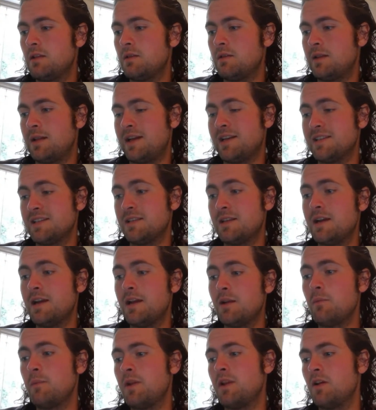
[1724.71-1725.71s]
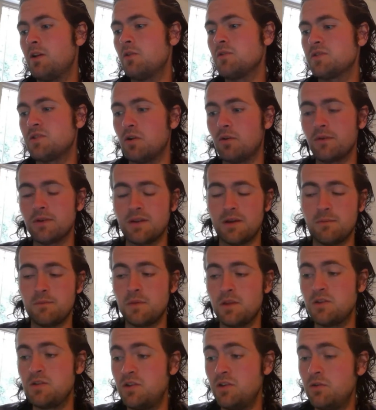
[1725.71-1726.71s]
Last night, it goes to overtime.
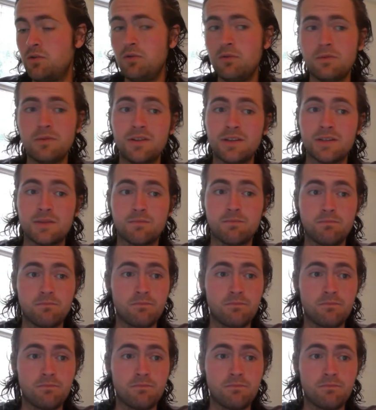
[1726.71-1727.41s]
The dude just